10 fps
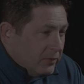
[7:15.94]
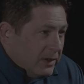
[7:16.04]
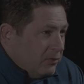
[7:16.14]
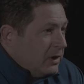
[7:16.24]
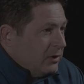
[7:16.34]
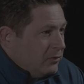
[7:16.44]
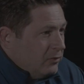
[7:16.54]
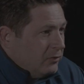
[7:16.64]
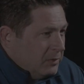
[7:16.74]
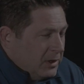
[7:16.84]
off, so they would
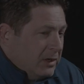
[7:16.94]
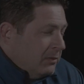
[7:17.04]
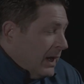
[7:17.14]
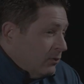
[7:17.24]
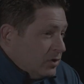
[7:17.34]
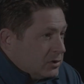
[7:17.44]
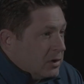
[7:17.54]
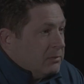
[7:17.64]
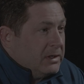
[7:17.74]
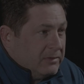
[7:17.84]
introduce me to him, and I would
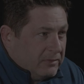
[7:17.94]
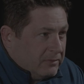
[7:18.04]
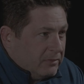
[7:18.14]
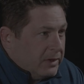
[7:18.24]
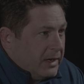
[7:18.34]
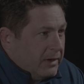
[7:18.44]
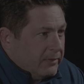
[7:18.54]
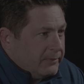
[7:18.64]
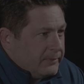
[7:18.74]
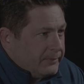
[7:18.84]
just come in as a
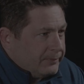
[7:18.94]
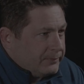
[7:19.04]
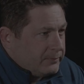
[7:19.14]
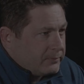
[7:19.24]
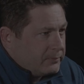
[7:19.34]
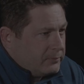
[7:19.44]
supplier. Mm.